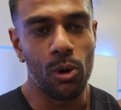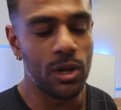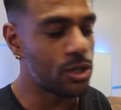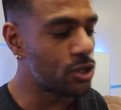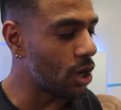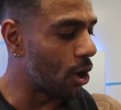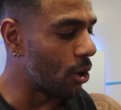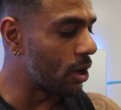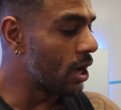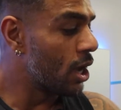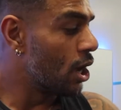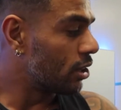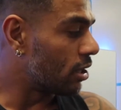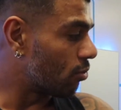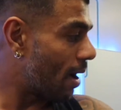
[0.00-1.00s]
So
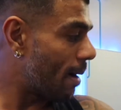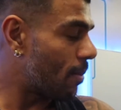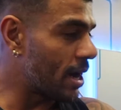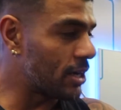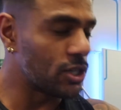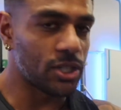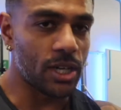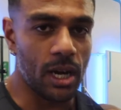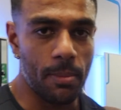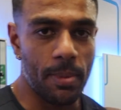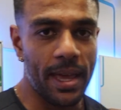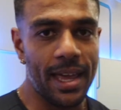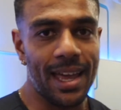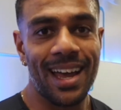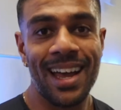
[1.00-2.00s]
the rep range is going to
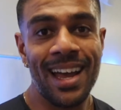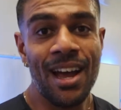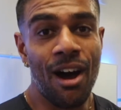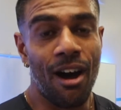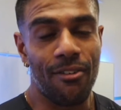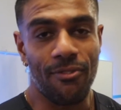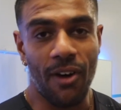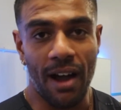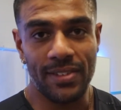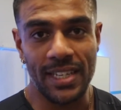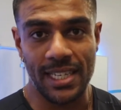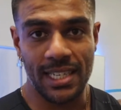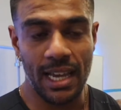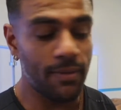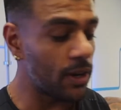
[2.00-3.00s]
be a 5 to
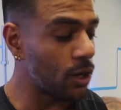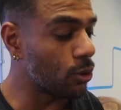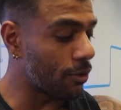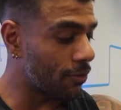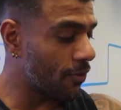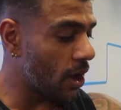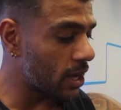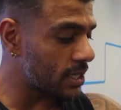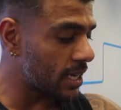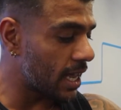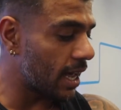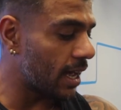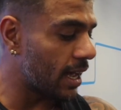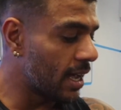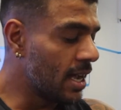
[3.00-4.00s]
7 on the first
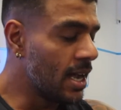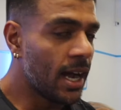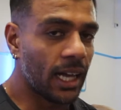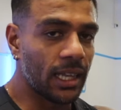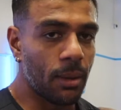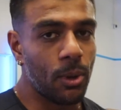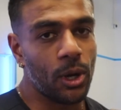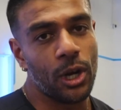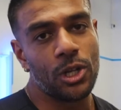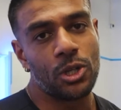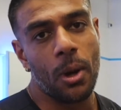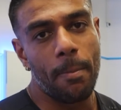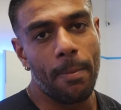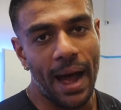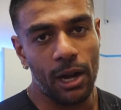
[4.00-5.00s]
set, and then we're going to do
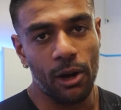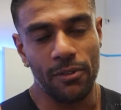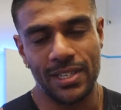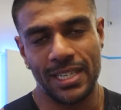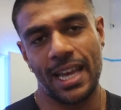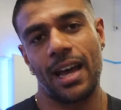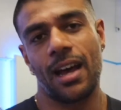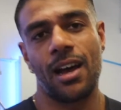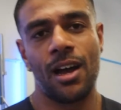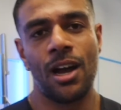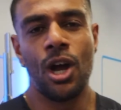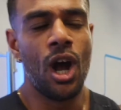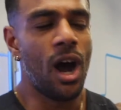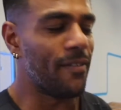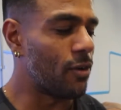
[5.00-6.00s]
a back off set
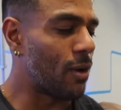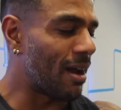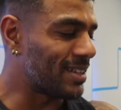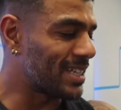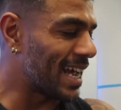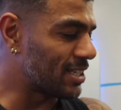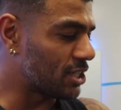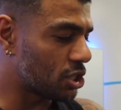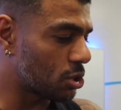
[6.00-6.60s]
of around 10 to